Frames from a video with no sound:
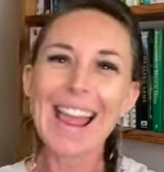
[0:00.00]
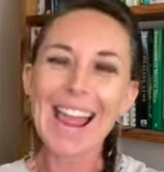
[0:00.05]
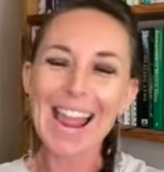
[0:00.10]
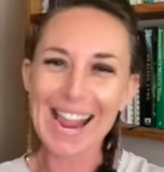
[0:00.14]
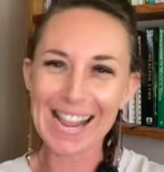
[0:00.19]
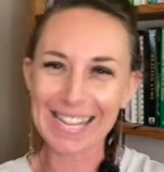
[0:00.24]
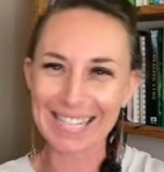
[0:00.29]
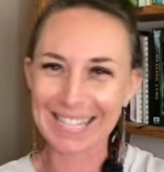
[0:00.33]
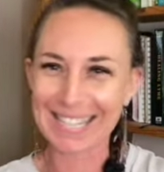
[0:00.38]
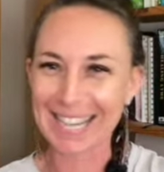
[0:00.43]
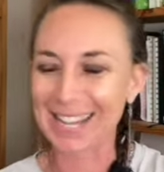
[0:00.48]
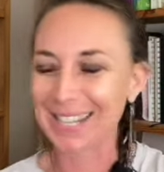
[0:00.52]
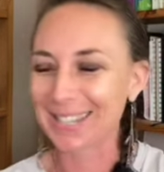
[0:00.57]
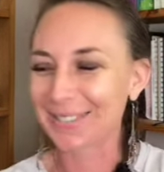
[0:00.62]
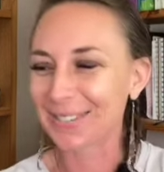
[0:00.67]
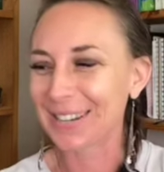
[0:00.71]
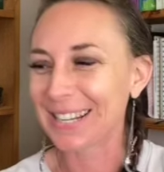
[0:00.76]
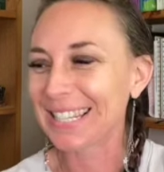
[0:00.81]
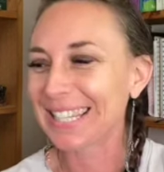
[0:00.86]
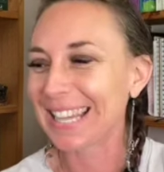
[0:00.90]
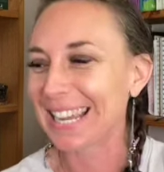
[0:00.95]
It sounds
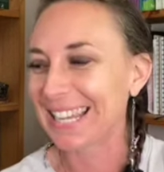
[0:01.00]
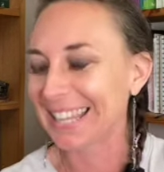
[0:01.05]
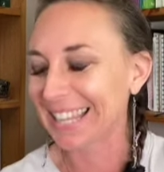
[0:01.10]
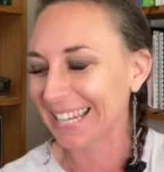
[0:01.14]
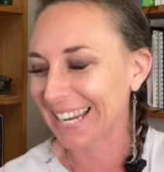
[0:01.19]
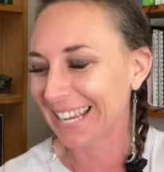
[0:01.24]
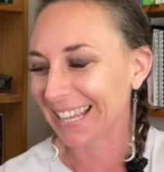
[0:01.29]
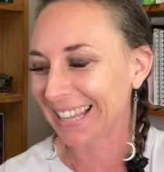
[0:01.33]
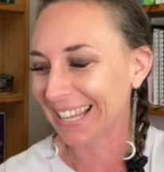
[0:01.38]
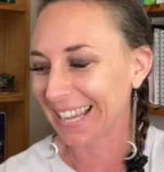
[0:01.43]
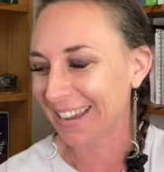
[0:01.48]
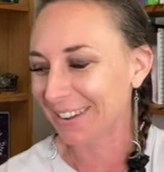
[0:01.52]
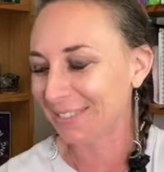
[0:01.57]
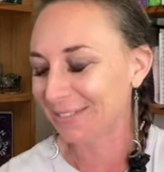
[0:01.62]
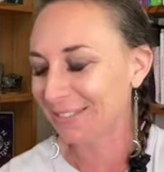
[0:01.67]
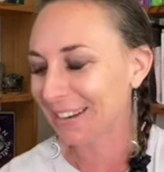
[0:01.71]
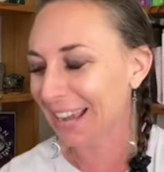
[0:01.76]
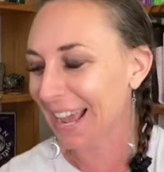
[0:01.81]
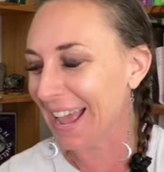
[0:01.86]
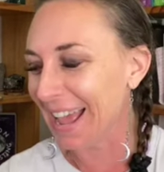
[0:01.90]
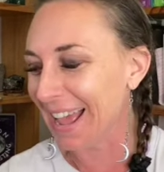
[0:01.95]
weird saying that out
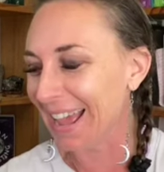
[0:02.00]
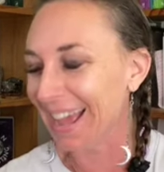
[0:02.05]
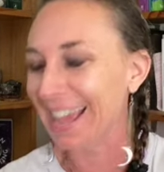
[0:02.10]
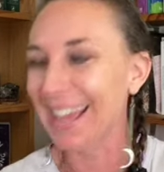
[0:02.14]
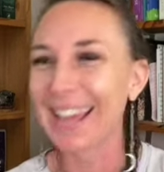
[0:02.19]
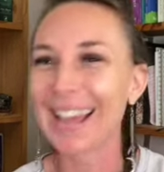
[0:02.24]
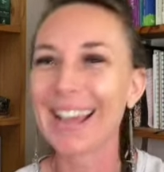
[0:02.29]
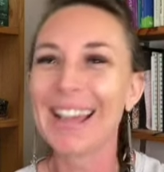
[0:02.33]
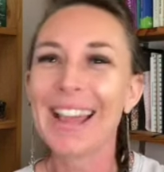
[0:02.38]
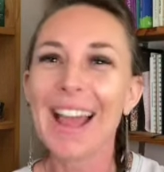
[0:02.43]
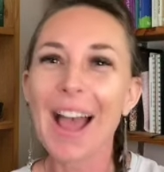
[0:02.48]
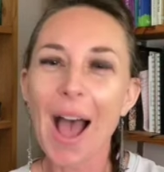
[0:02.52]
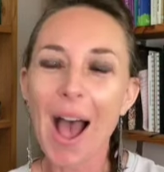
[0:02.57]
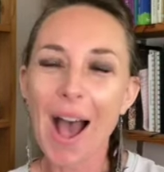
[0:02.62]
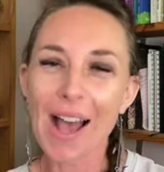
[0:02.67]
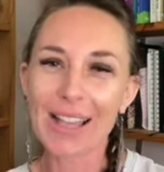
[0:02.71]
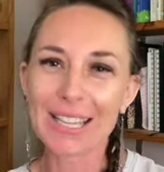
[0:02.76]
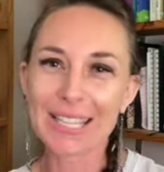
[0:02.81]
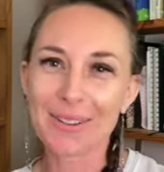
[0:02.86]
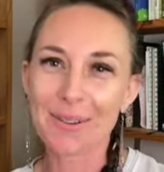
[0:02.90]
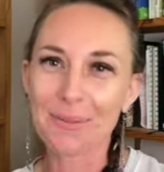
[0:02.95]
loud.
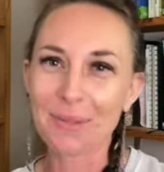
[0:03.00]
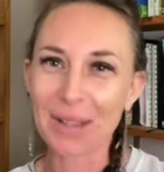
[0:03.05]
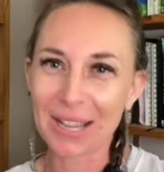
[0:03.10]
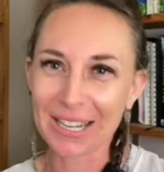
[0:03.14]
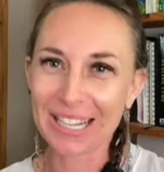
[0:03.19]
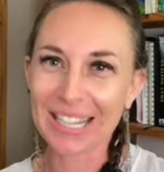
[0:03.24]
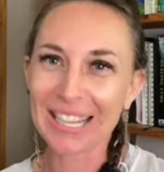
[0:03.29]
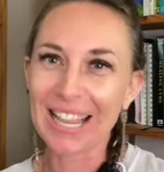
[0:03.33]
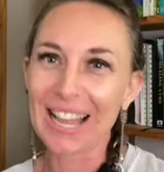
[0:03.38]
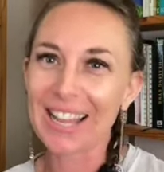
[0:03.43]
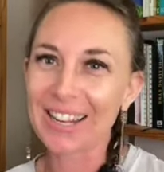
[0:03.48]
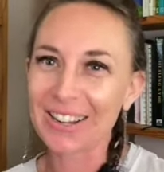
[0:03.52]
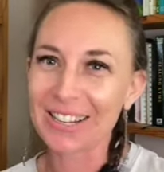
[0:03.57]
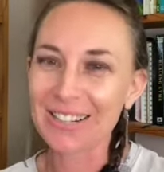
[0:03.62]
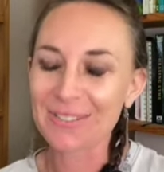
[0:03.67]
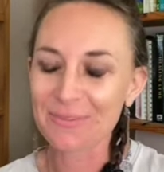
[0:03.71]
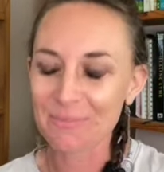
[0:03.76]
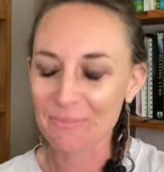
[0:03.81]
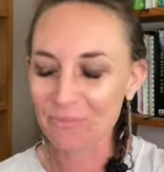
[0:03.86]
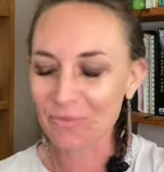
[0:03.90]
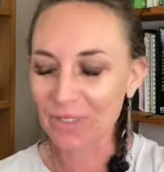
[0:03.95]
So I'm kind of glad
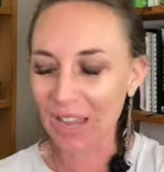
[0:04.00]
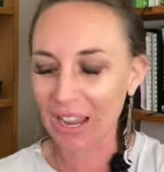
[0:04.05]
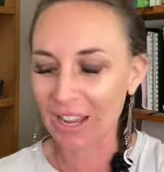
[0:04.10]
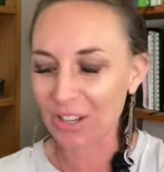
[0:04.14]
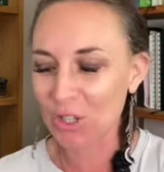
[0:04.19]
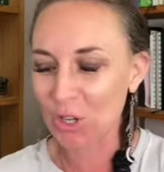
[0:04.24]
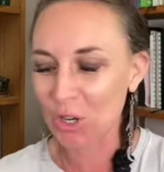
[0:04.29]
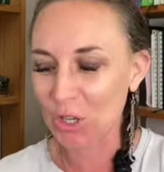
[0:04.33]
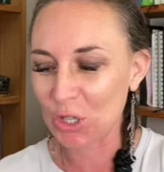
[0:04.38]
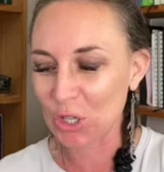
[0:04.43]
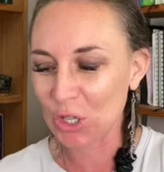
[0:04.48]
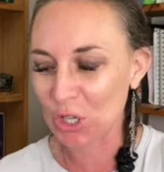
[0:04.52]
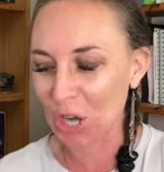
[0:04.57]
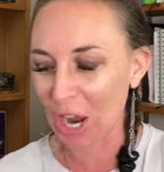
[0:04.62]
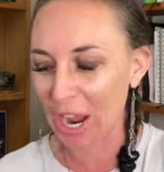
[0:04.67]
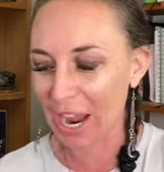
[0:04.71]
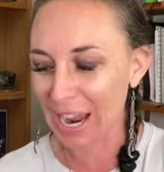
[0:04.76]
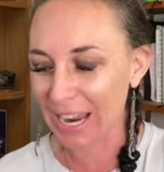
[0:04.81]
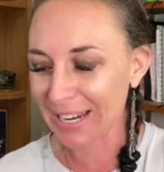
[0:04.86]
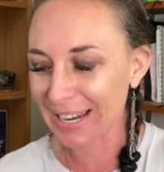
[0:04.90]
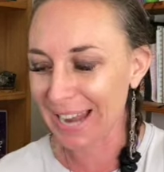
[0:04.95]
I chose
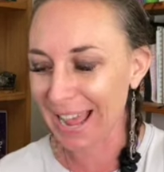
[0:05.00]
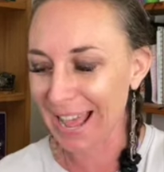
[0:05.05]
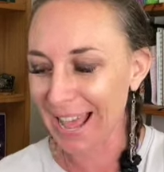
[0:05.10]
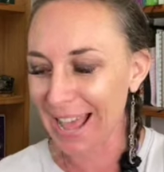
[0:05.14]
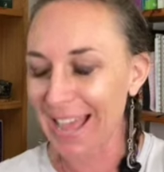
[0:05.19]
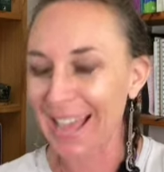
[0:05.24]
shine.